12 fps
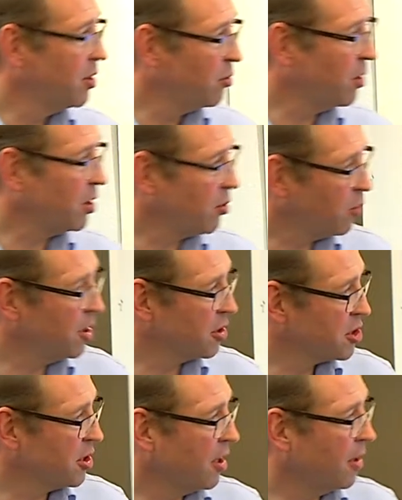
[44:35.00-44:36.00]
what the
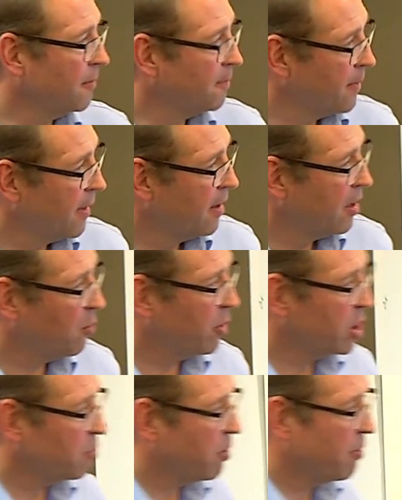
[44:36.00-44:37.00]
works are, and
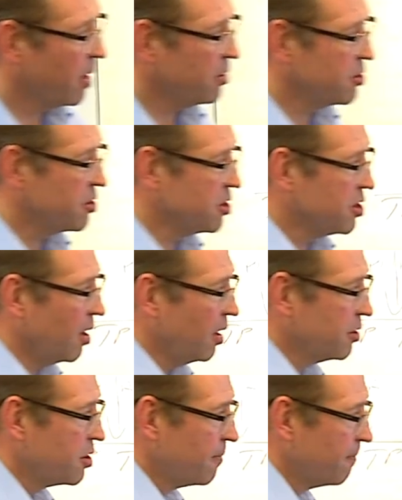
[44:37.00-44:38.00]
when you propose to
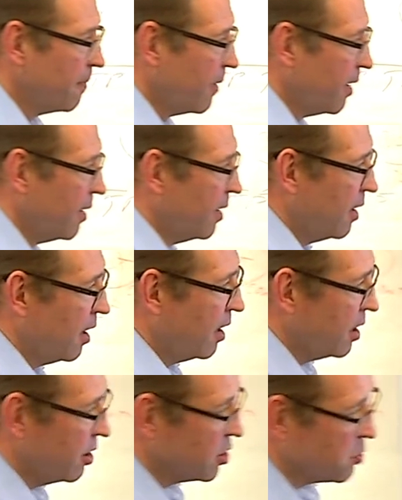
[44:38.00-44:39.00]
start.
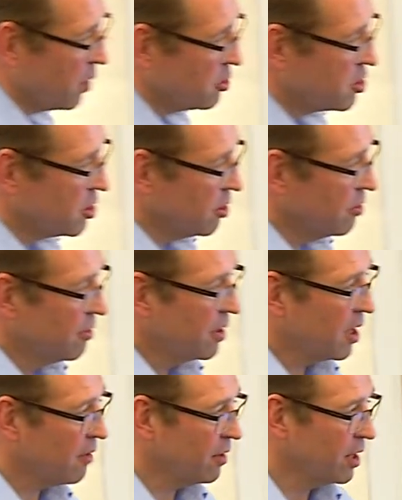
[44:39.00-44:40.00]
You're supposed to
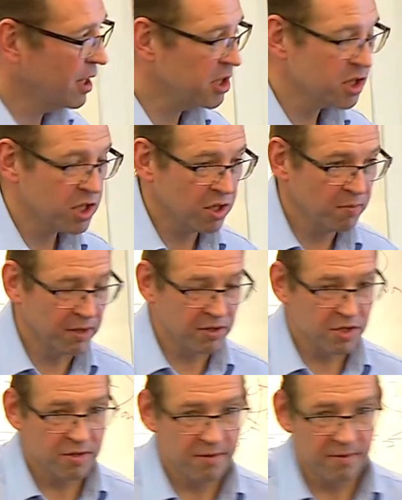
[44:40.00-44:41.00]
give at least two
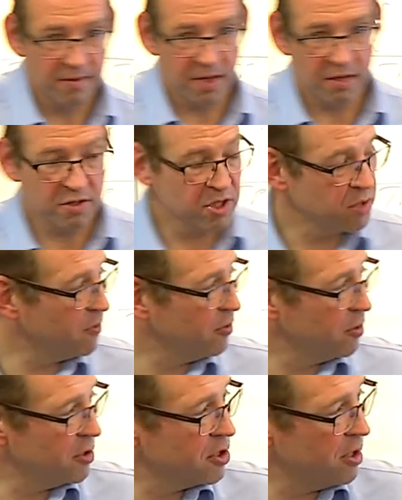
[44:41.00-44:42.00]
months' notice
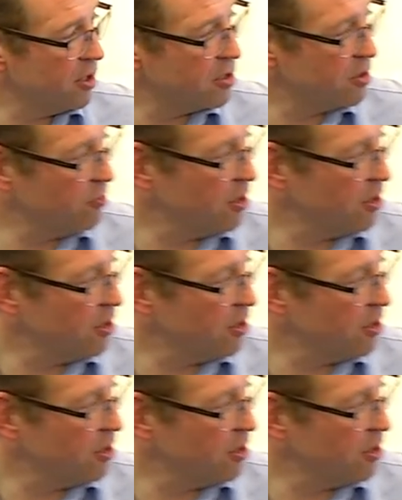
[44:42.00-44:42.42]
before the start of the